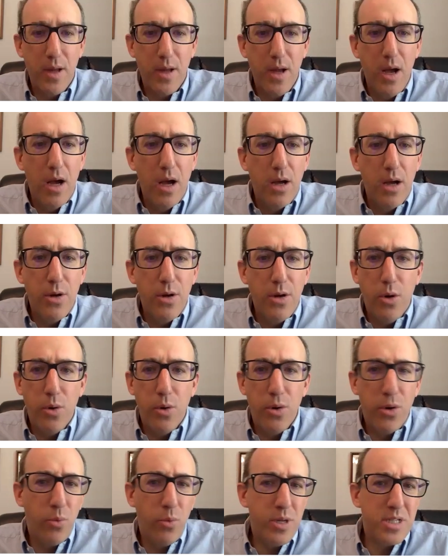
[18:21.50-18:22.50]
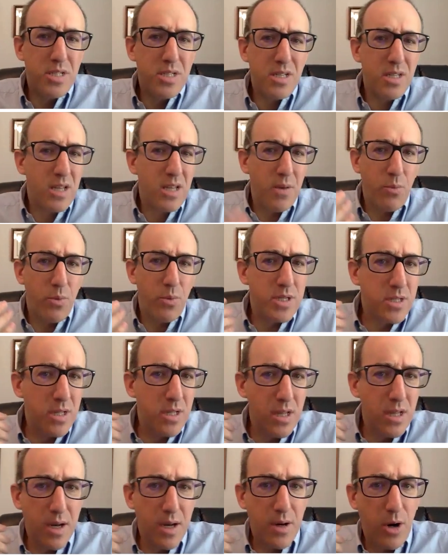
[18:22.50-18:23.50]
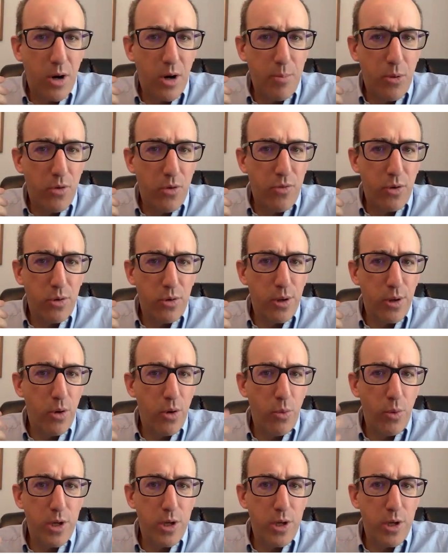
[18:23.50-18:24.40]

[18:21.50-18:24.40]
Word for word: Yeah. So, no, we see that in our portfolio.